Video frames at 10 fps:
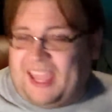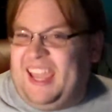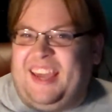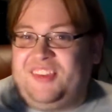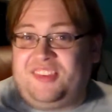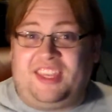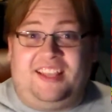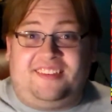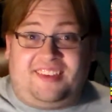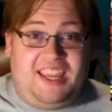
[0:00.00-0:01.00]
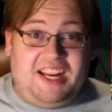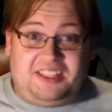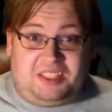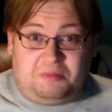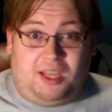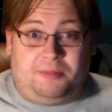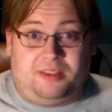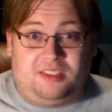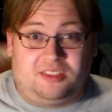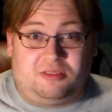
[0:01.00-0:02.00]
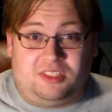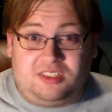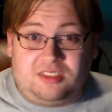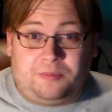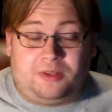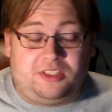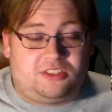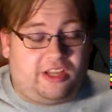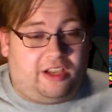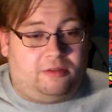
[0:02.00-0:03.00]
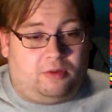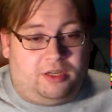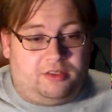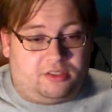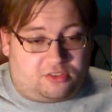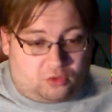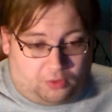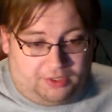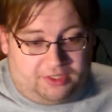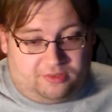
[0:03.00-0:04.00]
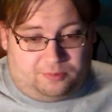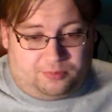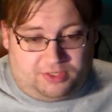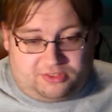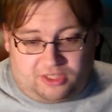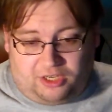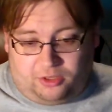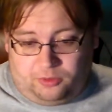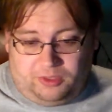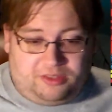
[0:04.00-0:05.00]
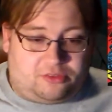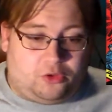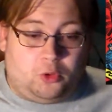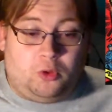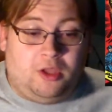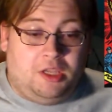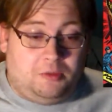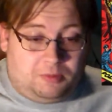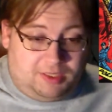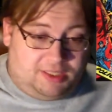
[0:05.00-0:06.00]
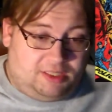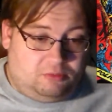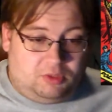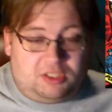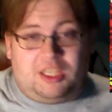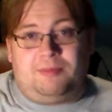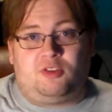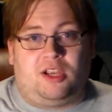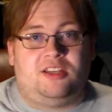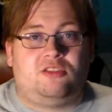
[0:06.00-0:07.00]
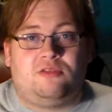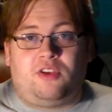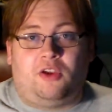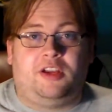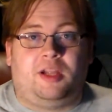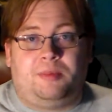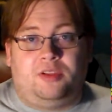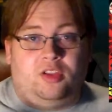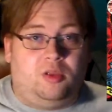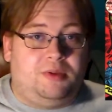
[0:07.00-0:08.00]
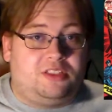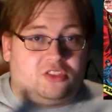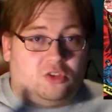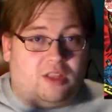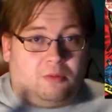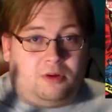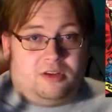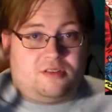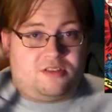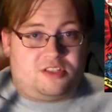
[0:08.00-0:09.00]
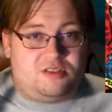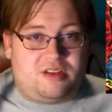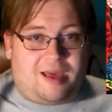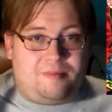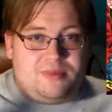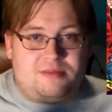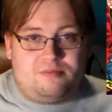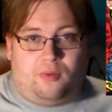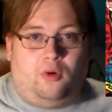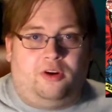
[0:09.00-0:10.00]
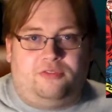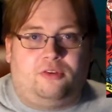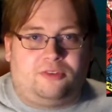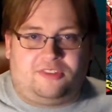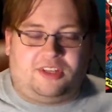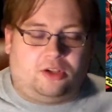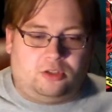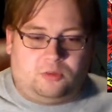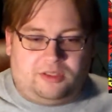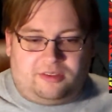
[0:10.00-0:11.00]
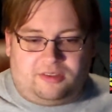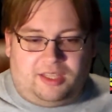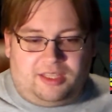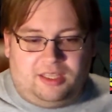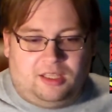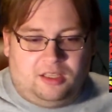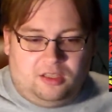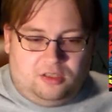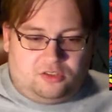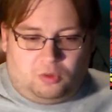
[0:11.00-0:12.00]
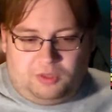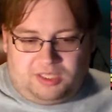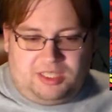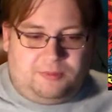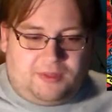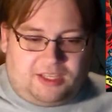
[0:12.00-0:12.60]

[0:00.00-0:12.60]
I honestly can't say anything bad about this one. This is a pretty solid one. The story is pretty solid all the way through. We keep trying to vary it up a little bit so that we're not being bored focusing on only one thing. So we keep